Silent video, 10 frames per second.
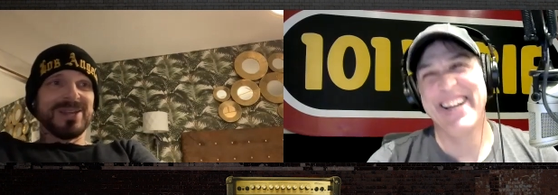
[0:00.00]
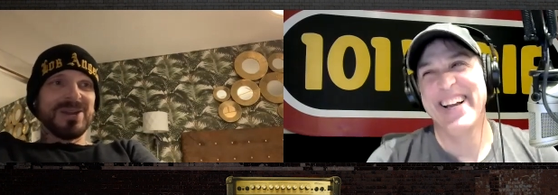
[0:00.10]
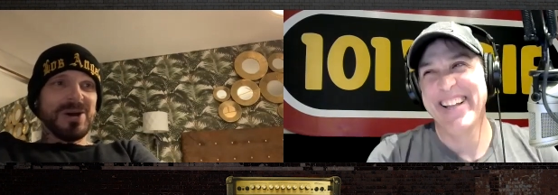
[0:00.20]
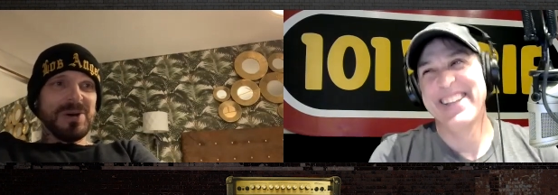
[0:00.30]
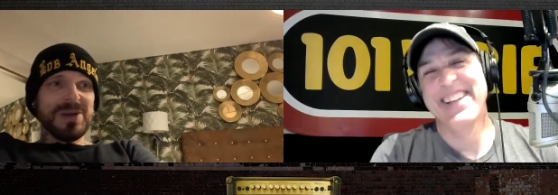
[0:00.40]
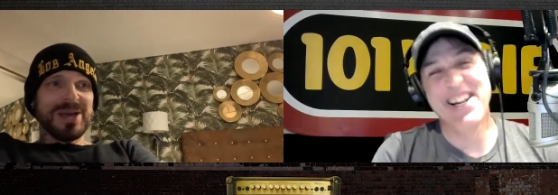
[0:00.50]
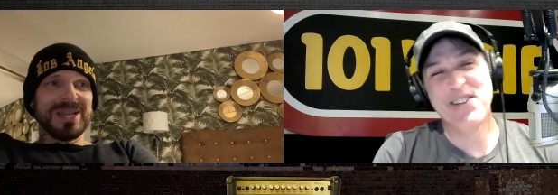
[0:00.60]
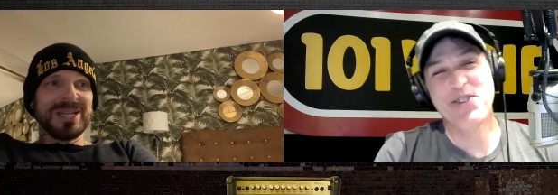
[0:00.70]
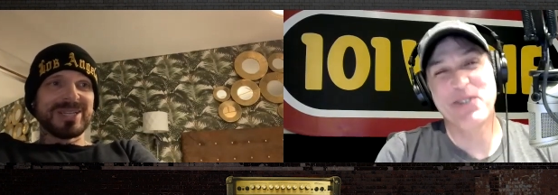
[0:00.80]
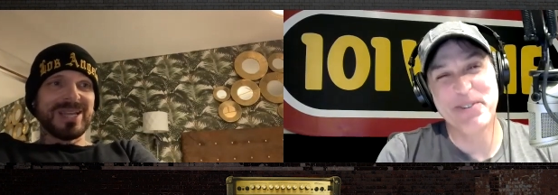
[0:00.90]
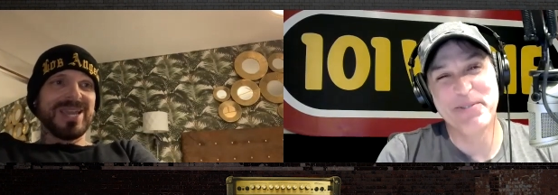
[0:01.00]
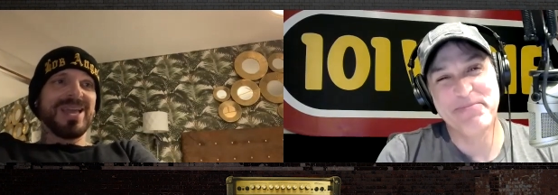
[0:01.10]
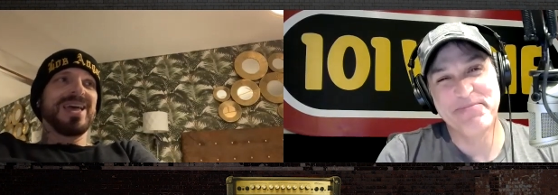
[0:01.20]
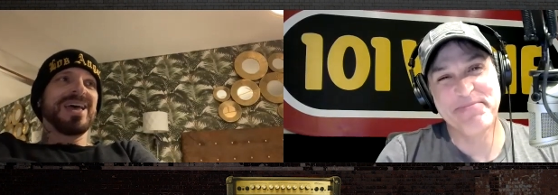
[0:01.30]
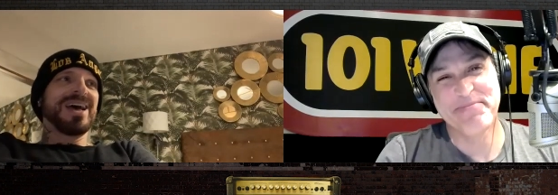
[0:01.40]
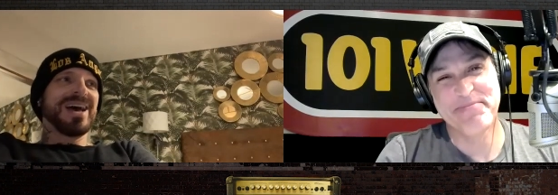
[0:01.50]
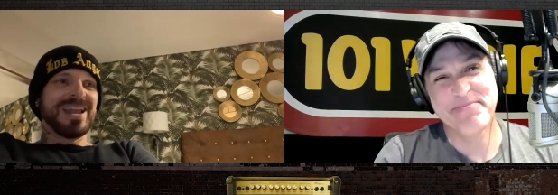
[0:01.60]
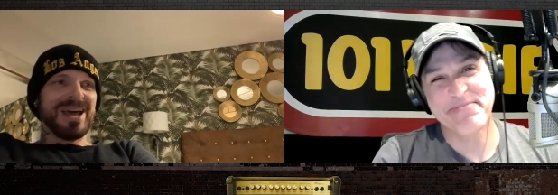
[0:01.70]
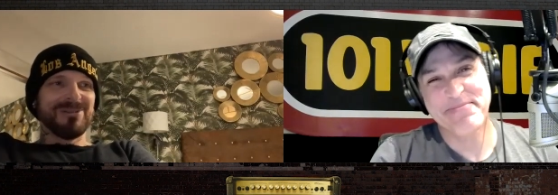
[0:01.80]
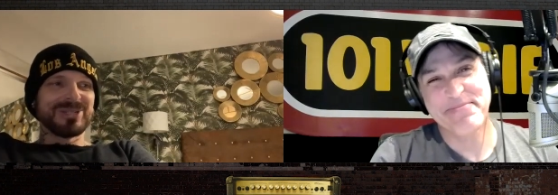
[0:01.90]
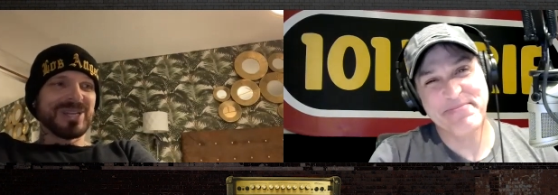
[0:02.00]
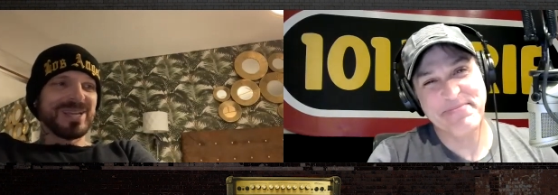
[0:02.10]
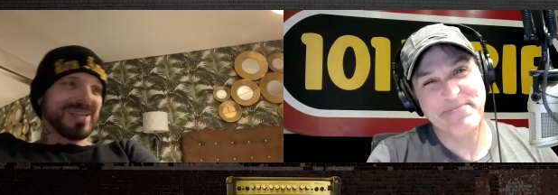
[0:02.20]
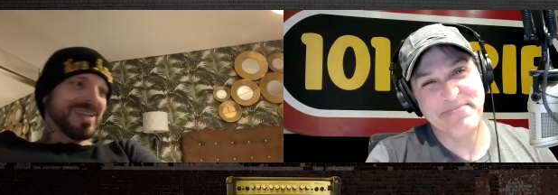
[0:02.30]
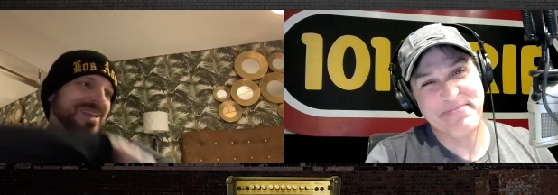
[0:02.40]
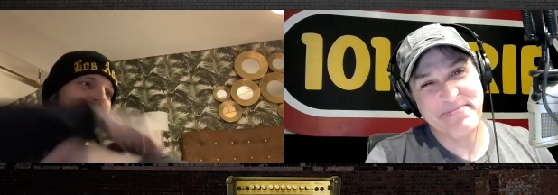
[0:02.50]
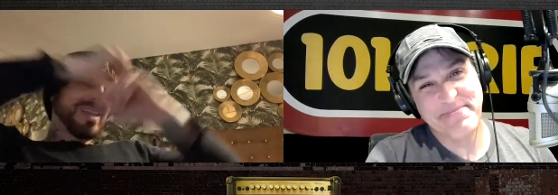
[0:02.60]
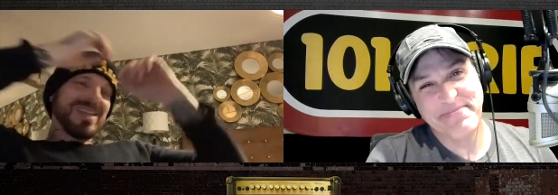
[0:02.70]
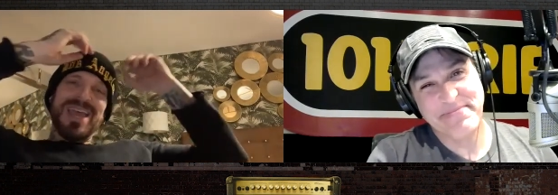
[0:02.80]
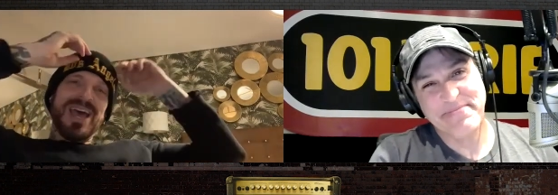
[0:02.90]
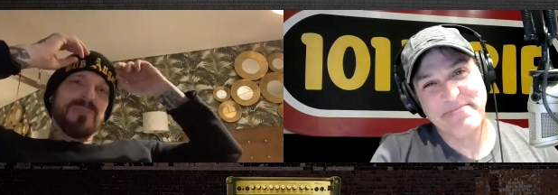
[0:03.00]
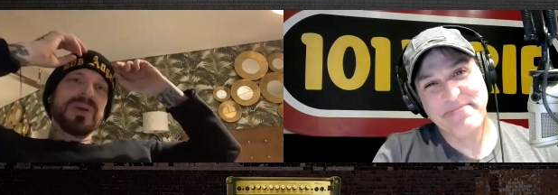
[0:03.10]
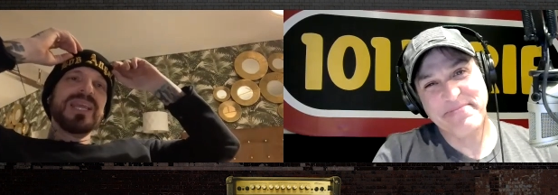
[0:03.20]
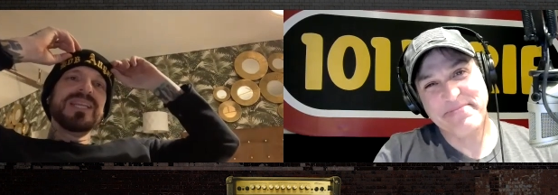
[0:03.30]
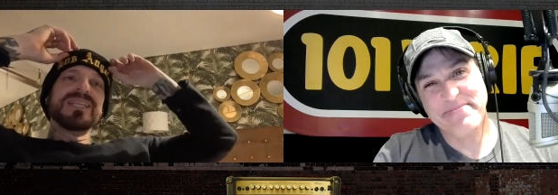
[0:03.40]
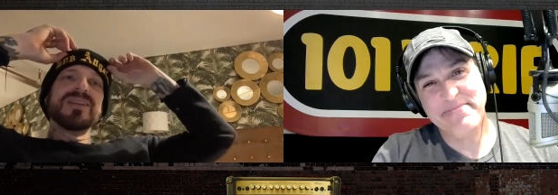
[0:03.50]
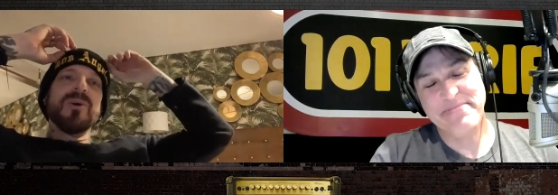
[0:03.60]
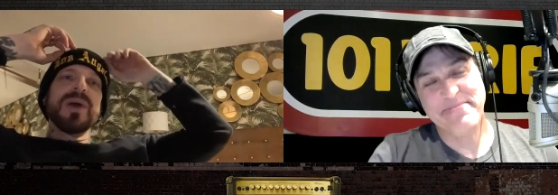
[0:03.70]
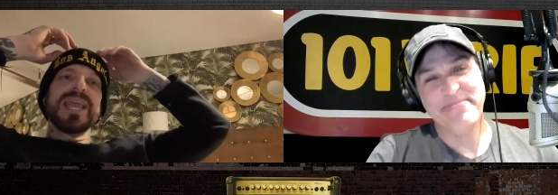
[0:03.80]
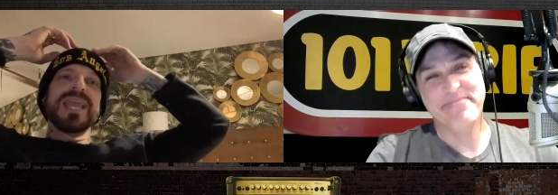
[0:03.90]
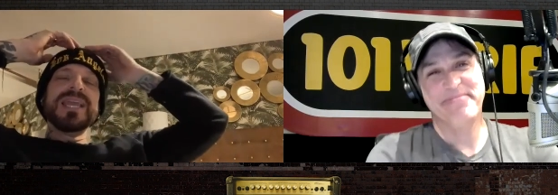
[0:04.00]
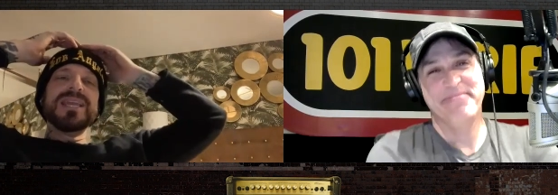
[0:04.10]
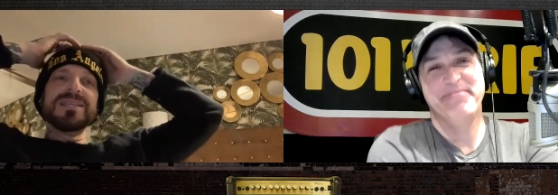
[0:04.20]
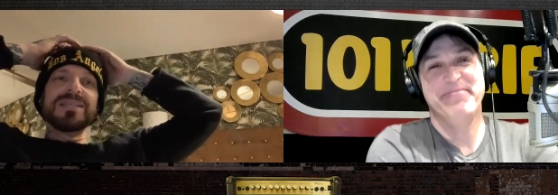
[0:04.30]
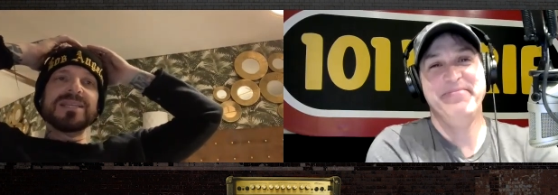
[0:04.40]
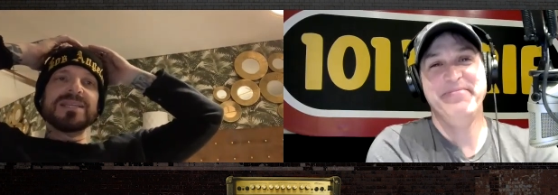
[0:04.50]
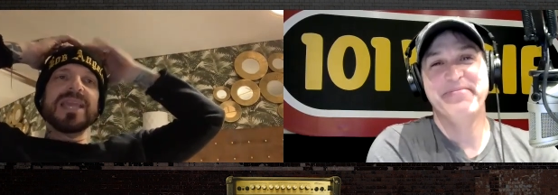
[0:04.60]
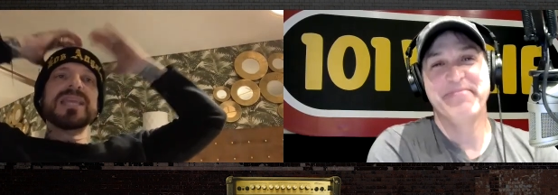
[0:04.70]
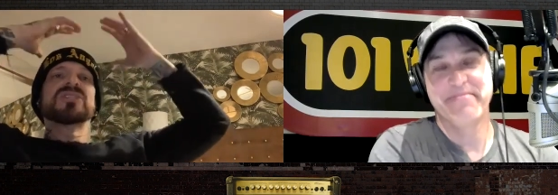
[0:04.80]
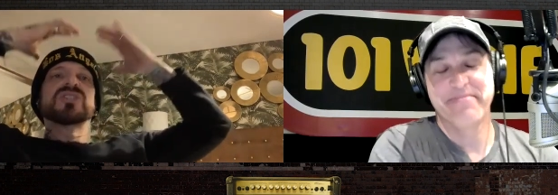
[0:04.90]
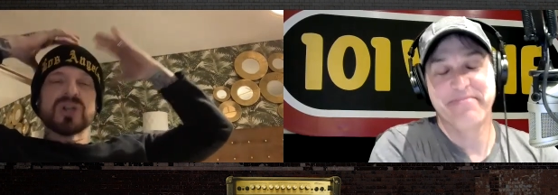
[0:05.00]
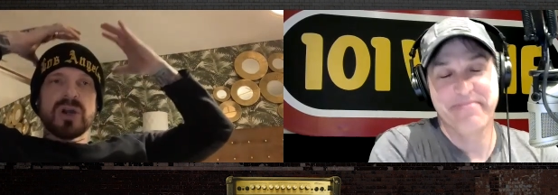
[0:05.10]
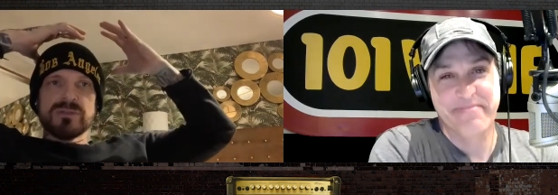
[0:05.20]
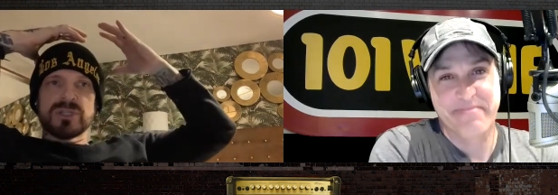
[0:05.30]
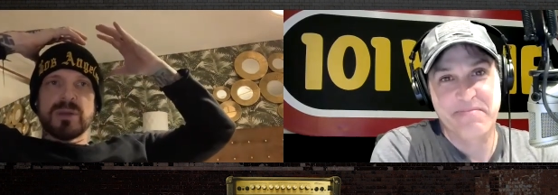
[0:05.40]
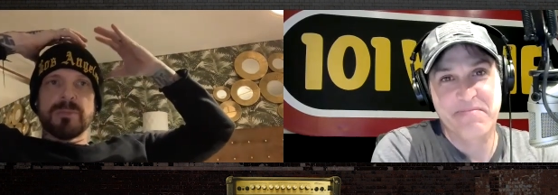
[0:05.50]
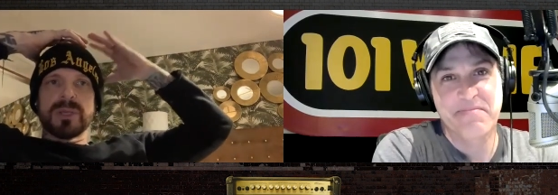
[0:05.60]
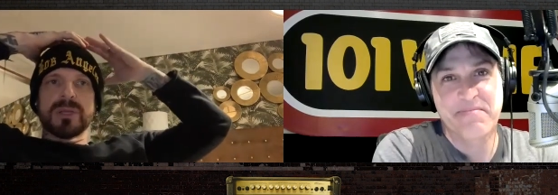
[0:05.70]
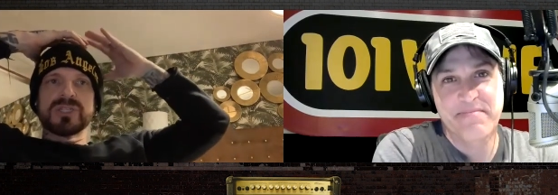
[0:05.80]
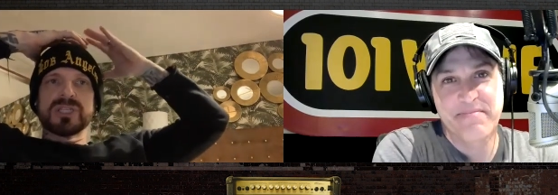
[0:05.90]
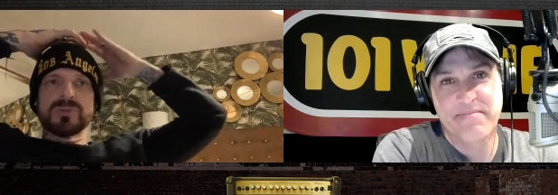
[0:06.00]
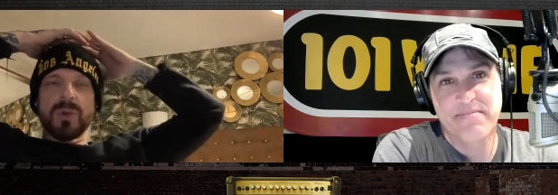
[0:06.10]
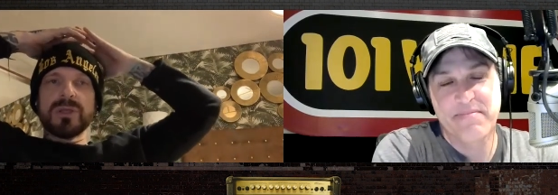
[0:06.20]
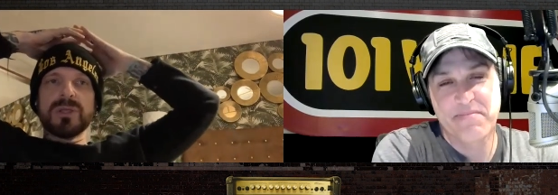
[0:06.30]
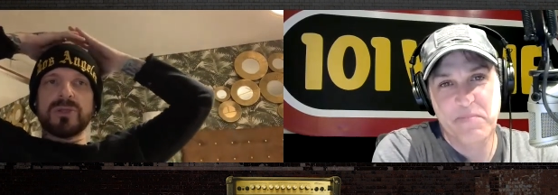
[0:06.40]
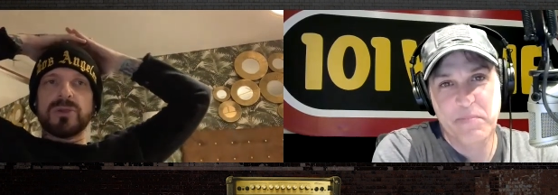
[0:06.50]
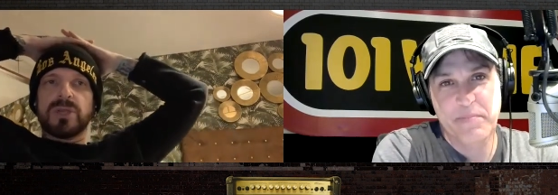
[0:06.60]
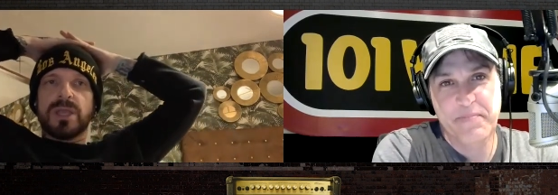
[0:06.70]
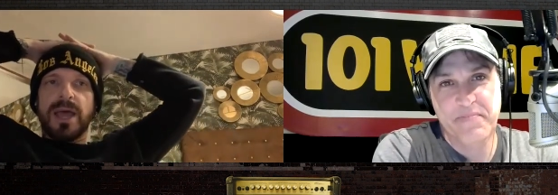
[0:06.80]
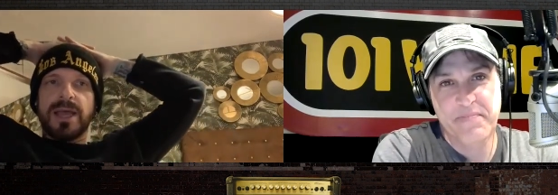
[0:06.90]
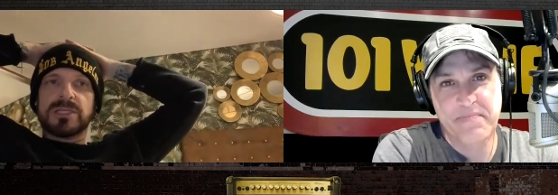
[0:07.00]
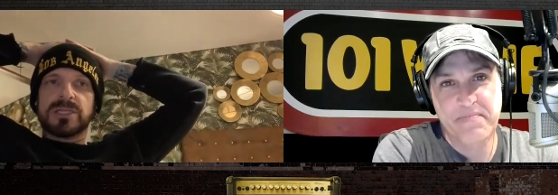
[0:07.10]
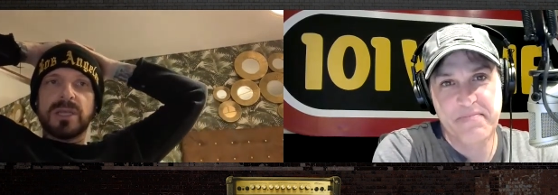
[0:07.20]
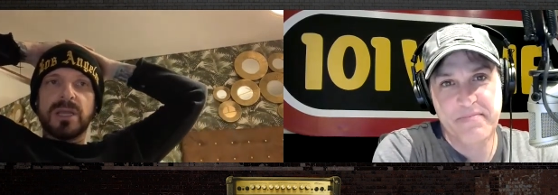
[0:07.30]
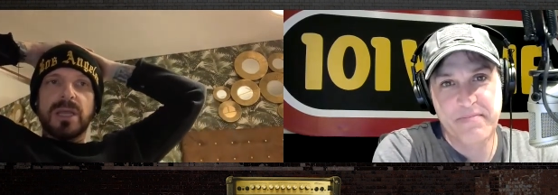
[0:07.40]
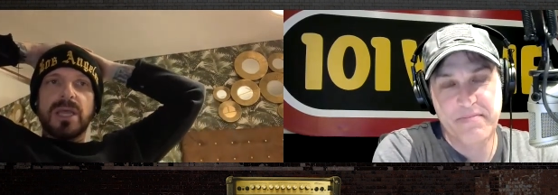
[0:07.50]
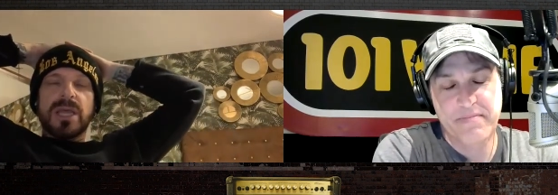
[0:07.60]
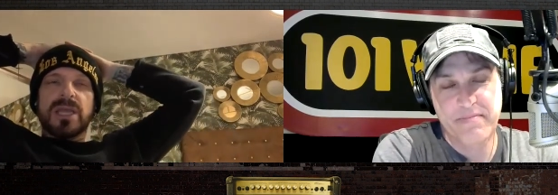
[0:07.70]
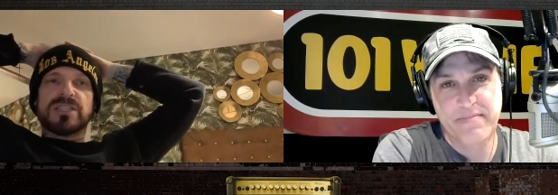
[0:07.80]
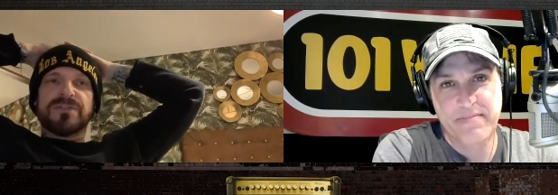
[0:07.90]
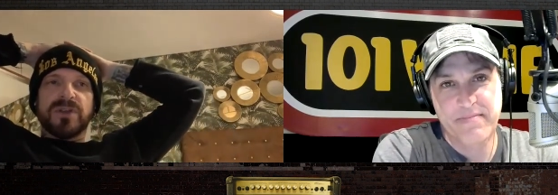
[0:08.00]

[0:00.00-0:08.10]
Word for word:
Speaker 1: you know. That's and he's true. like, yeah. And I was like, yeah. But he, you know, he he deserves it because he's one of the good guys. He's a